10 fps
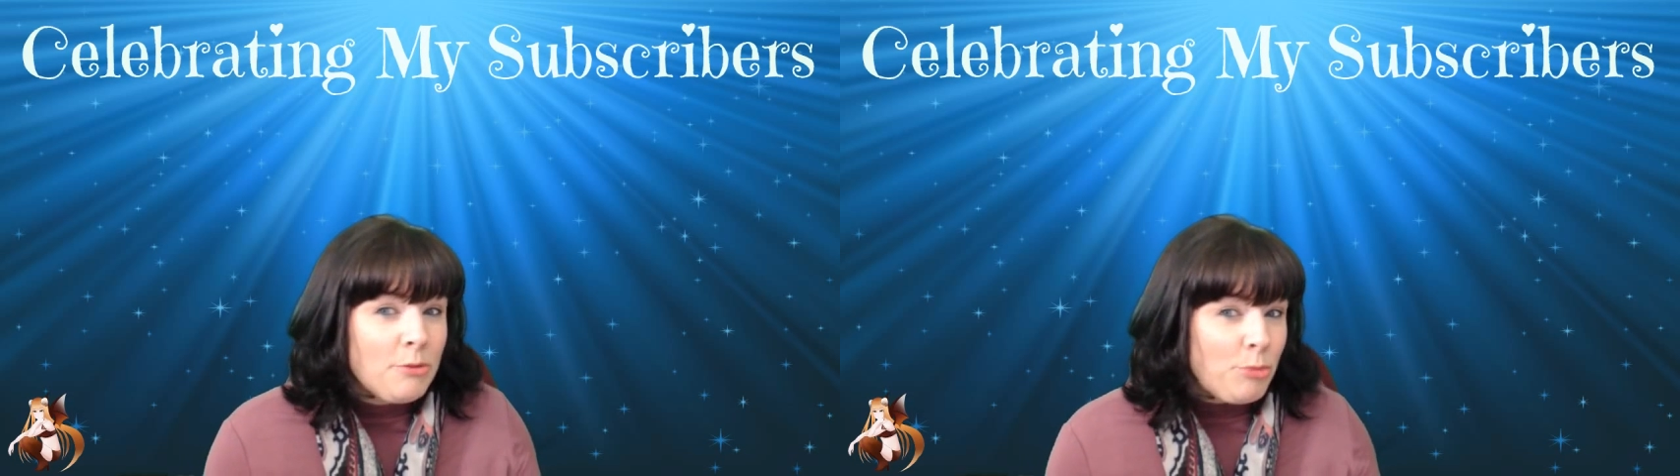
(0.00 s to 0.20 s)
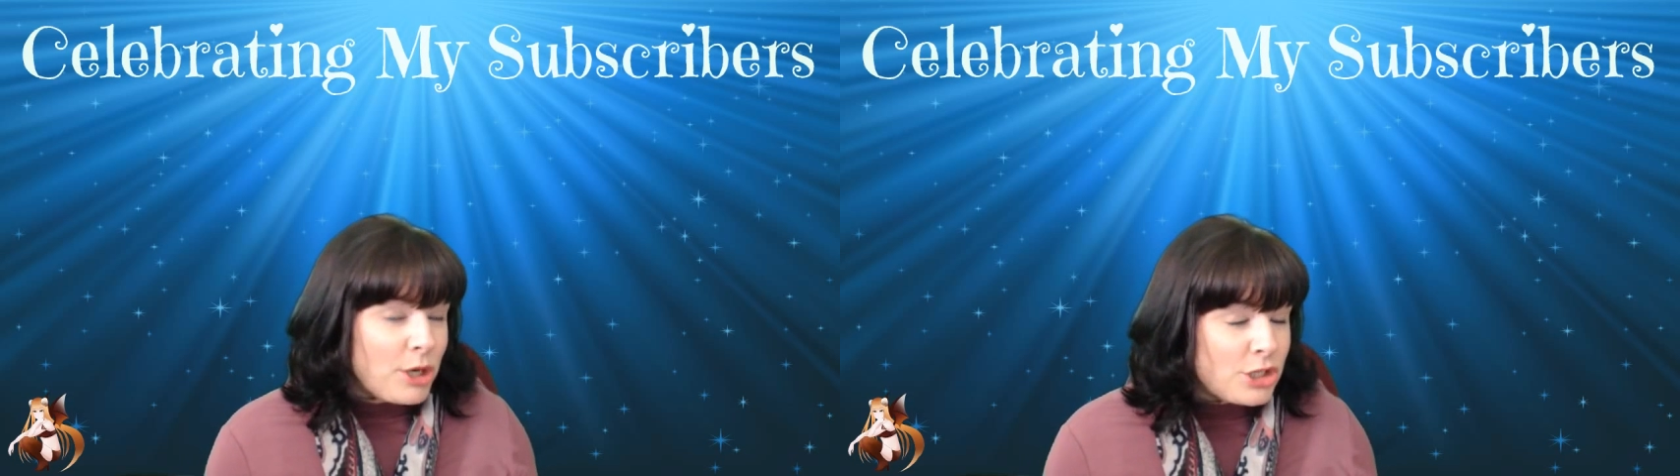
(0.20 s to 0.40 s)

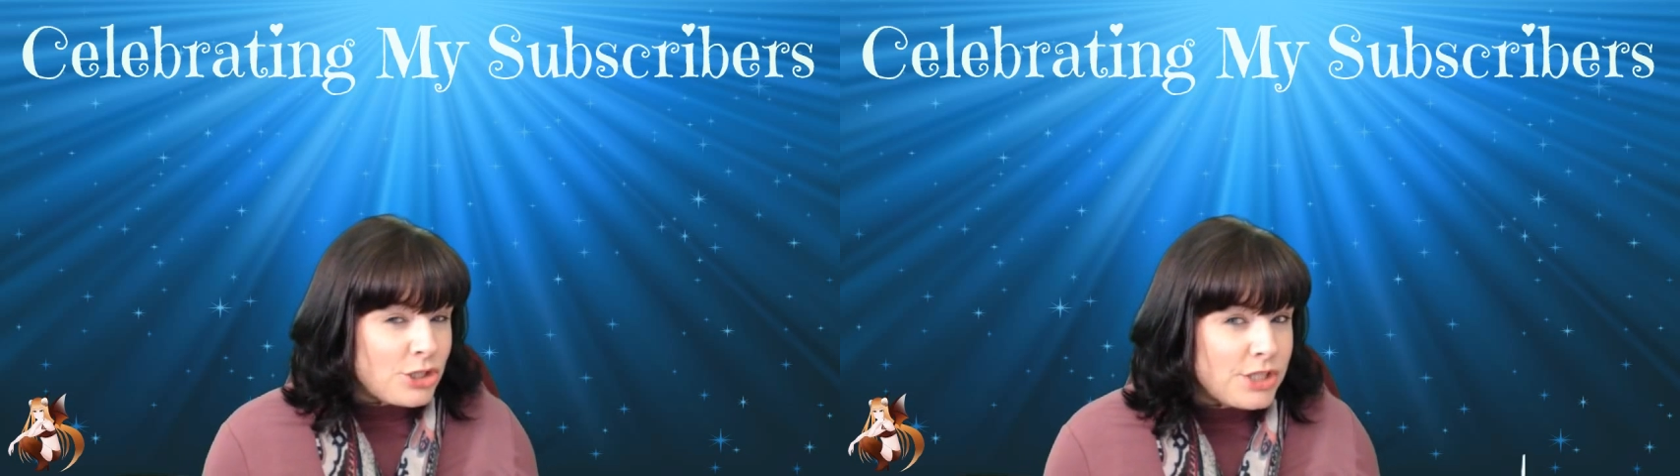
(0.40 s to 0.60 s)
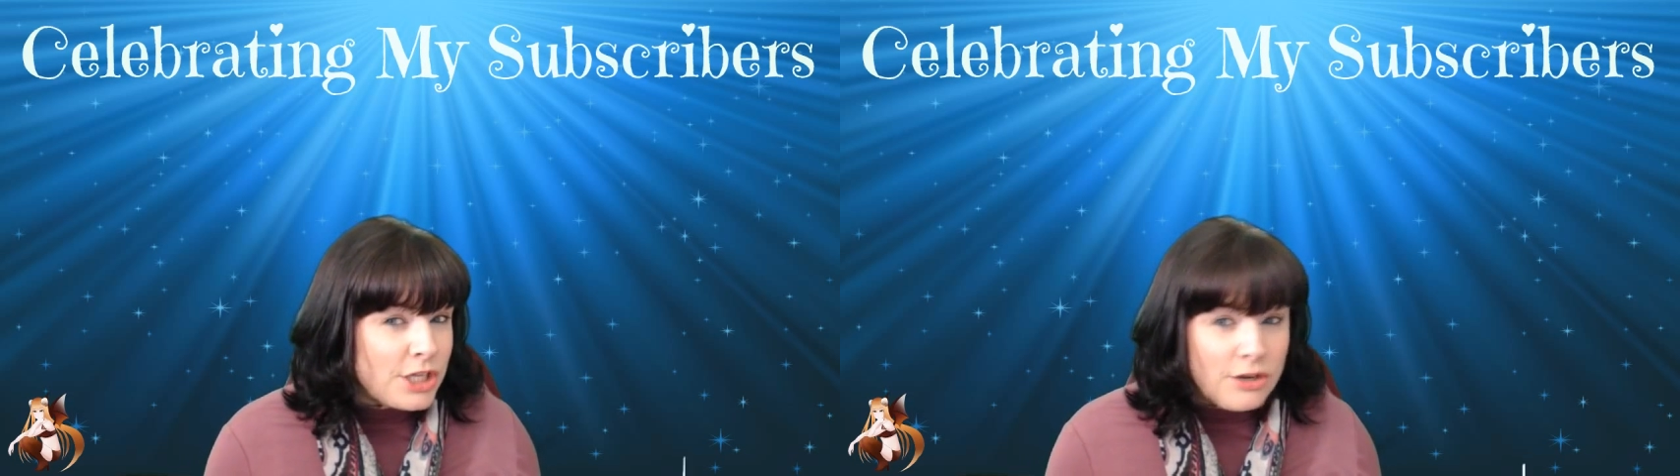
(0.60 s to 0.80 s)

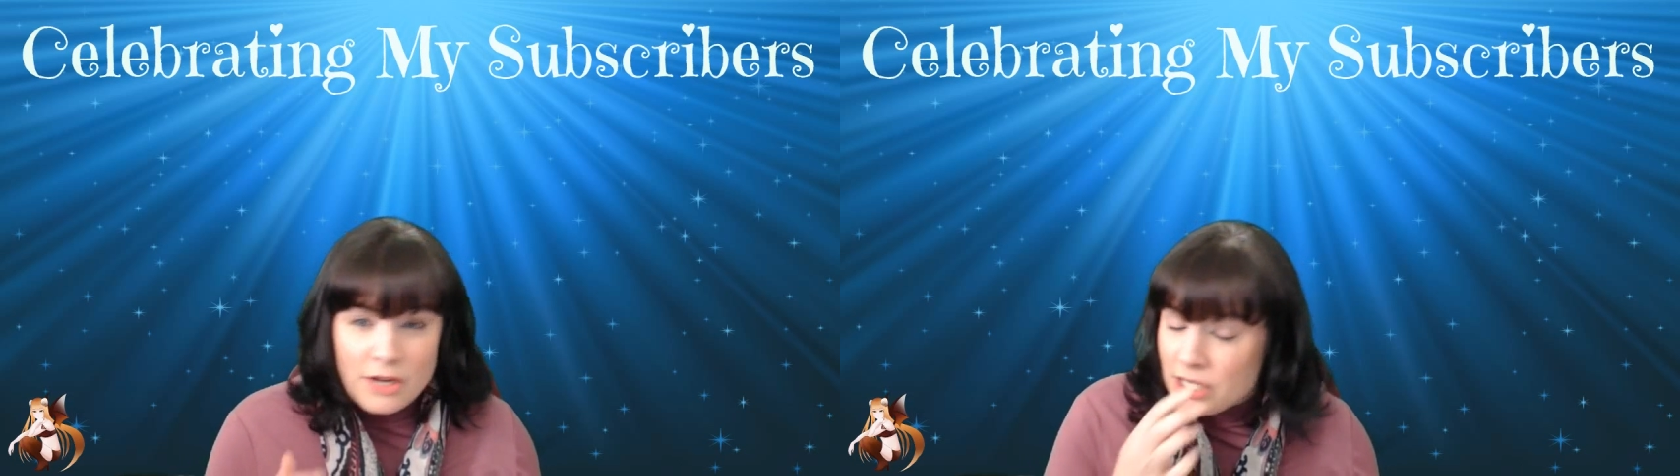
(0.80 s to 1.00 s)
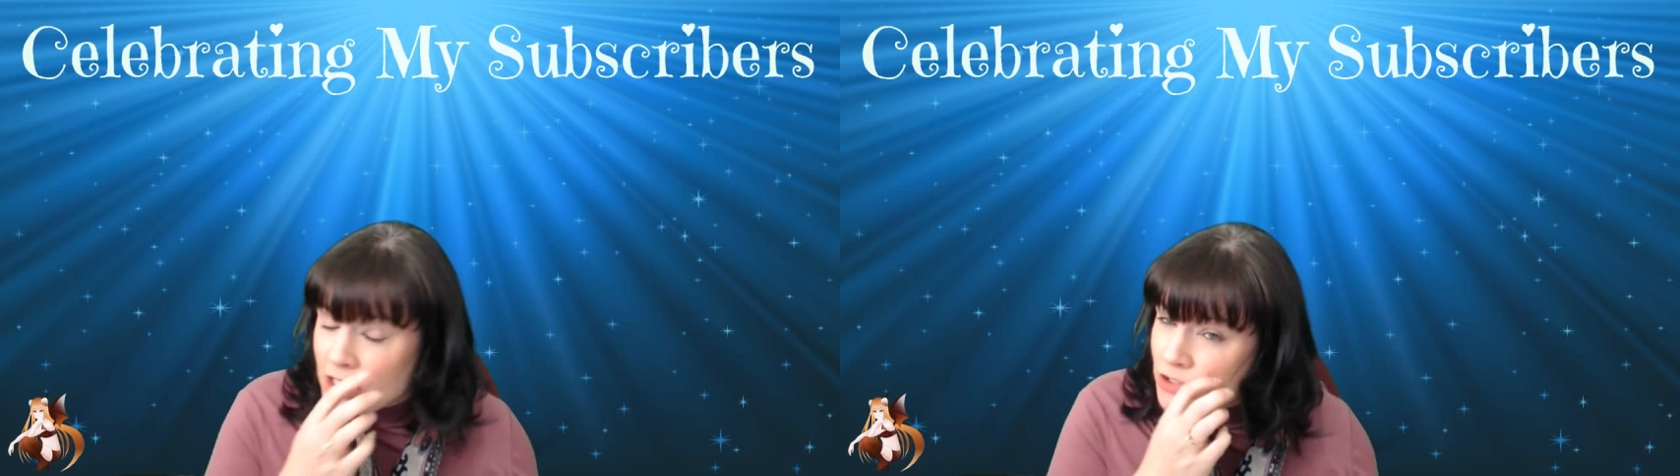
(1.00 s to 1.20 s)
pictures that your
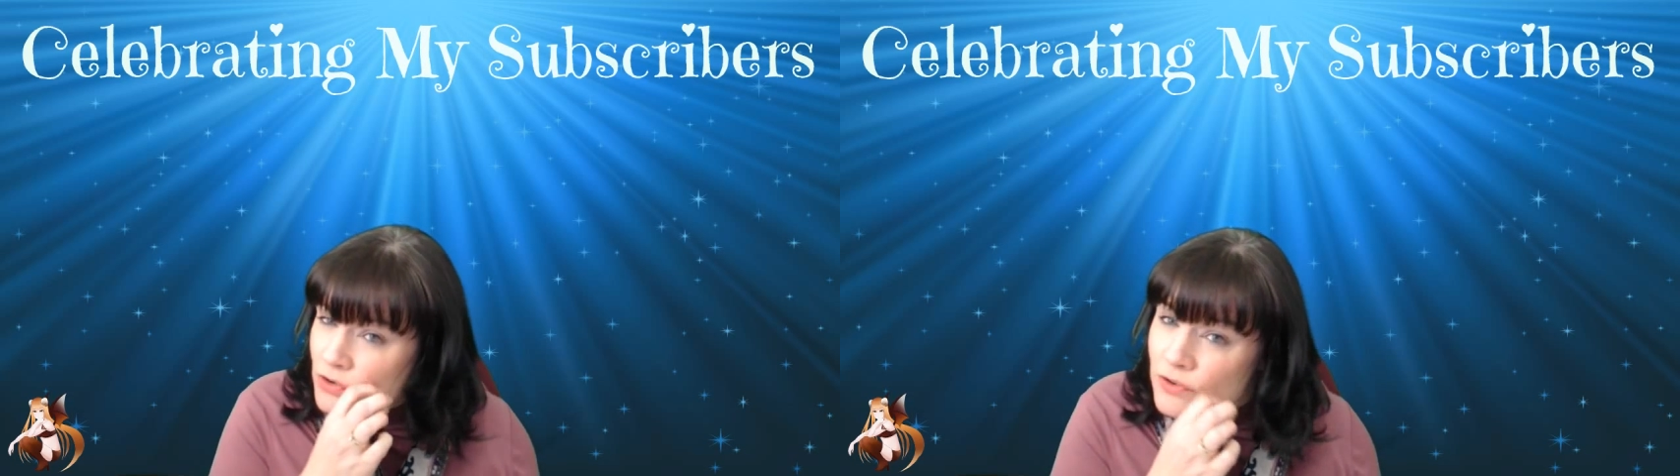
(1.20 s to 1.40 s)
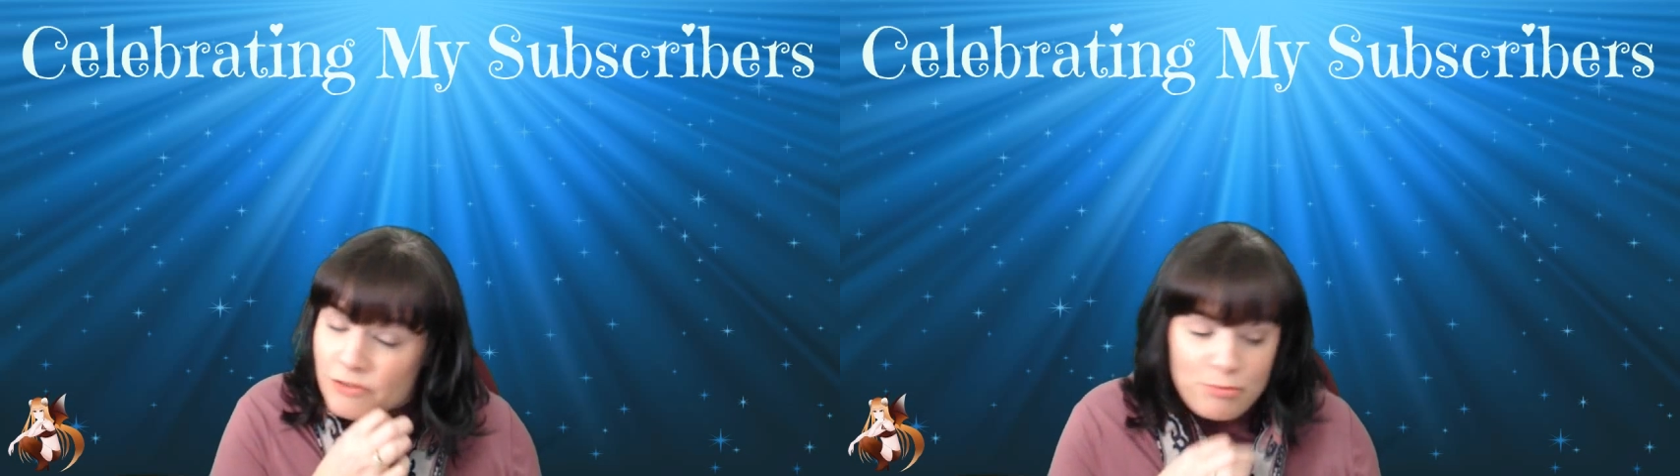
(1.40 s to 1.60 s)
kids
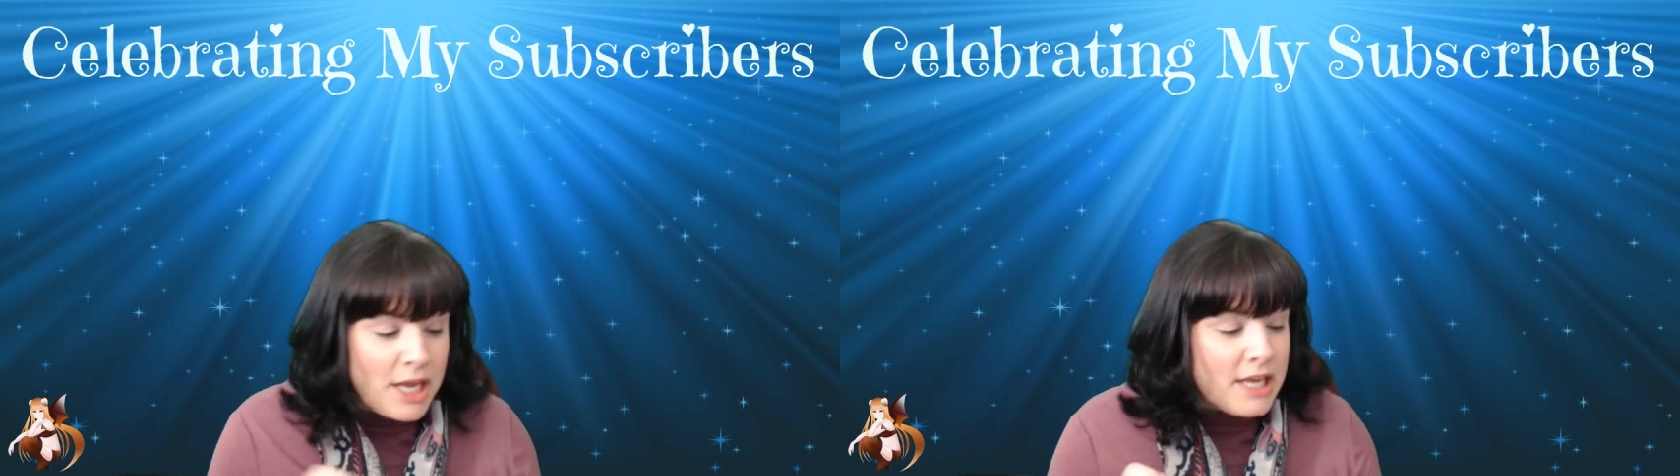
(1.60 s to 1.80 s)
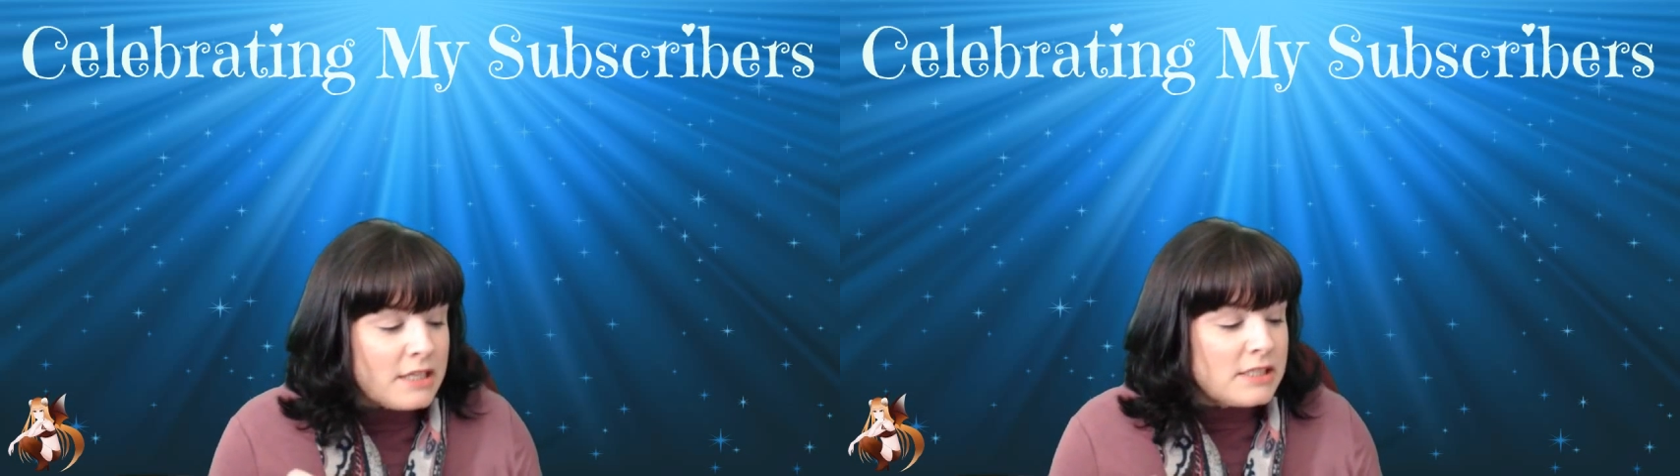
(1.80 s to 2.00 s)
drew of
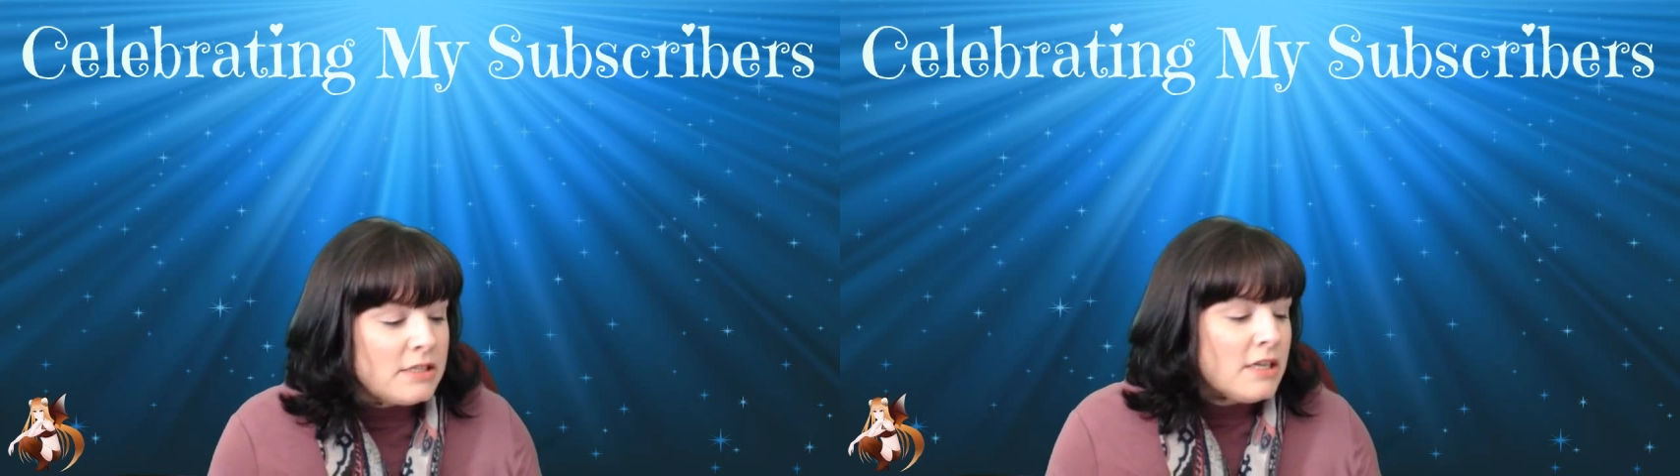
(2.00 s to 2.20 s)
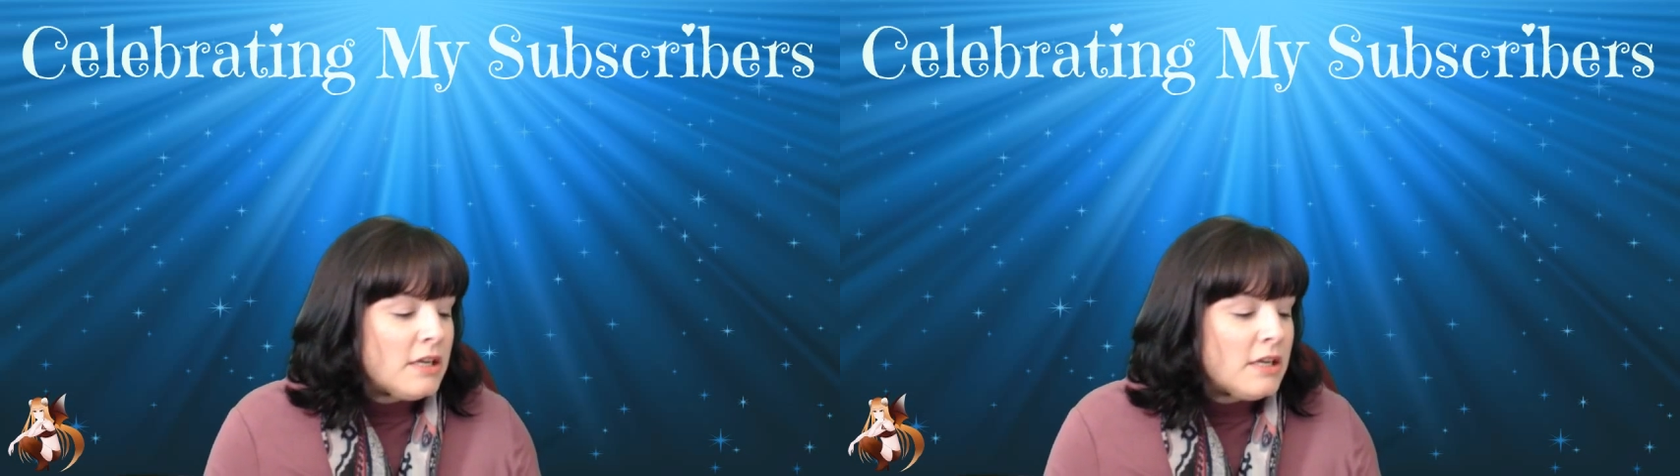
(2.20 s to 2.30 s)
pigs,